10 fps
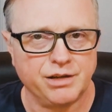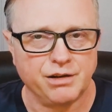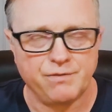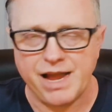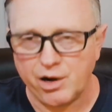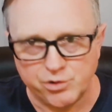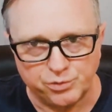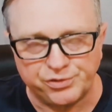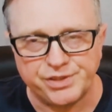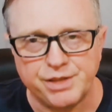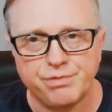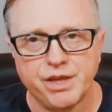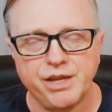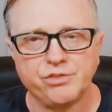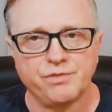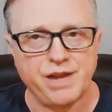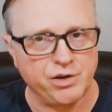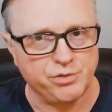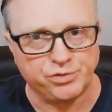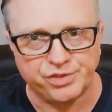of how you see things, of how
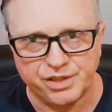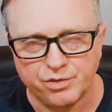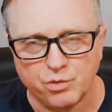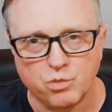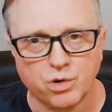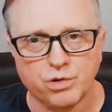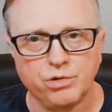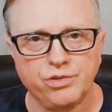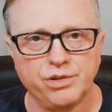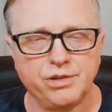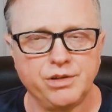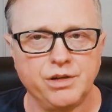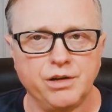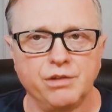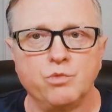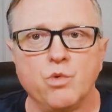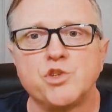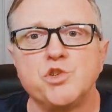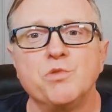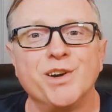you see the world, of
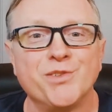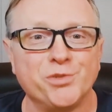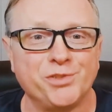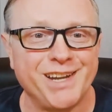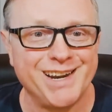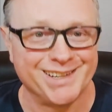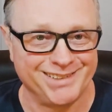what you understand.